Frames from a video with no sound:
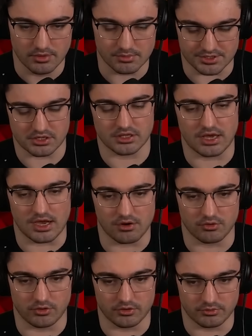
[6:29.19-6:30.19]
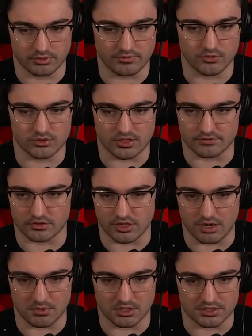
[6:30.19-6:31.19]
Blessing of the High Roller. Whenever you draft a
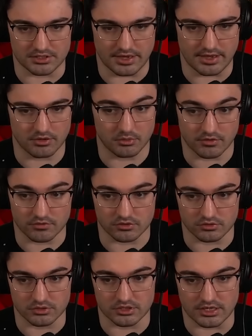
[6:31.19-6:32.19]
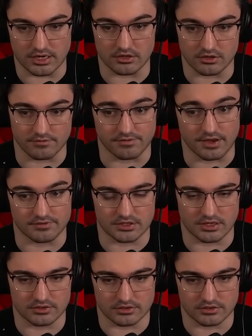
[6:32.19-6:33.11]
shop, you get a die. Whenever you use a die, you get 5 cents.